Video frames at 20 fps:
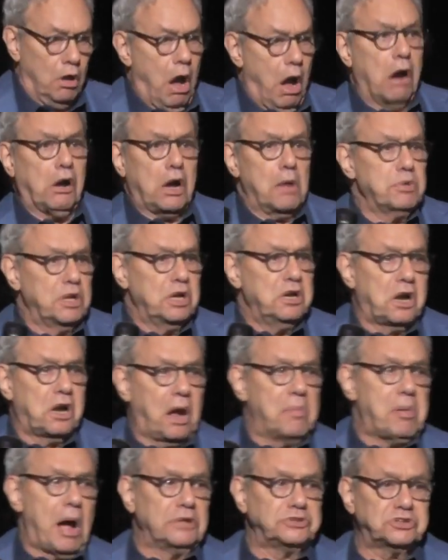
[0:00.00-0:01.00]
how come you didn't
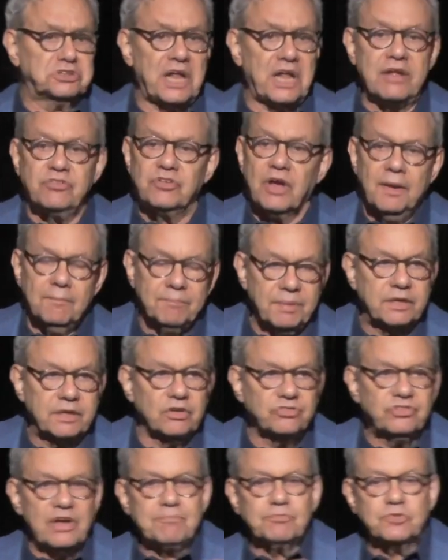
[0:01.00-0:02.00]
come on stage?
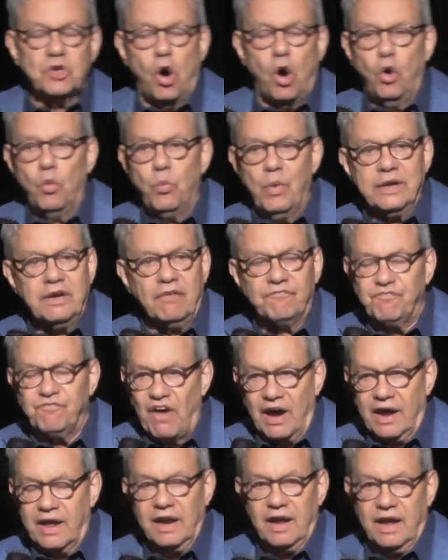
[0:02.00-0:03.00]
Because I'm told when to
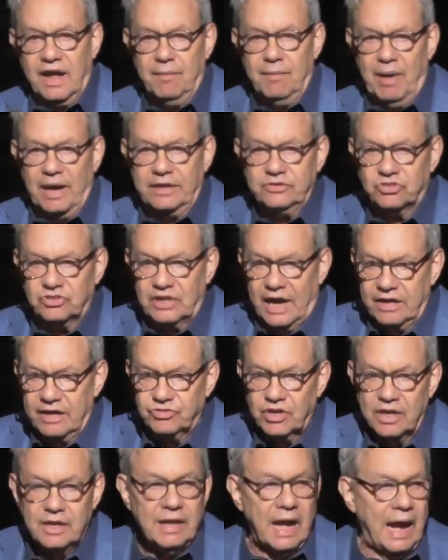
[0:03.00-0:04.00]
fucking come on stage.
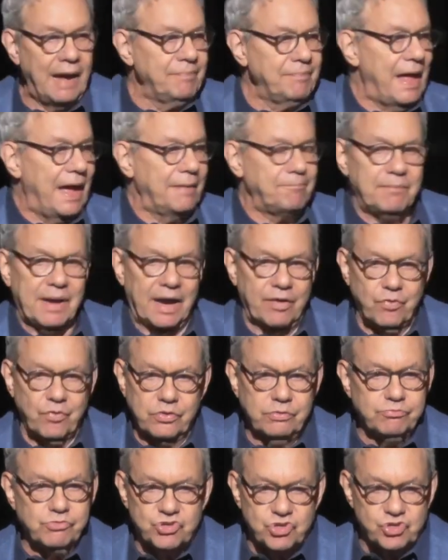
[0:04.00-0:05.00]
I'm not in my
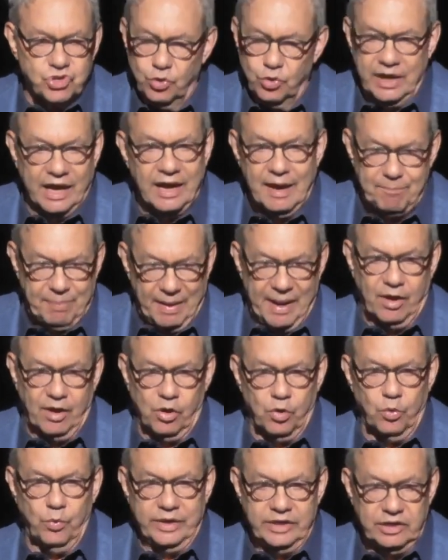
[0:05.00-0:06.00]
room shooting up
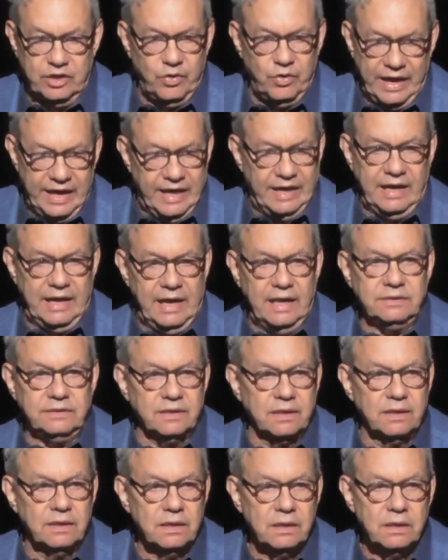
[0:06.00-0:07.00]
heroin, you idiot.
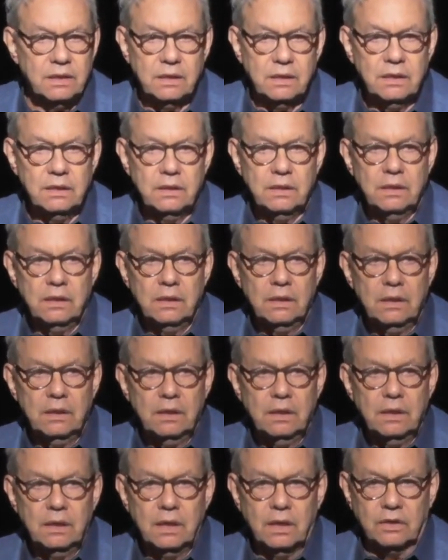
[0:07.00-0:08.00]

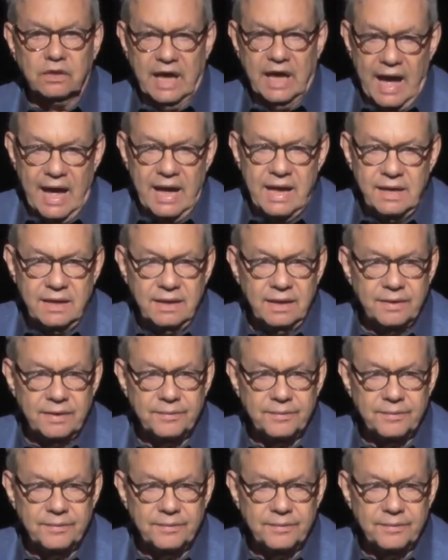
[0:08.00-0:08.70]
Okay?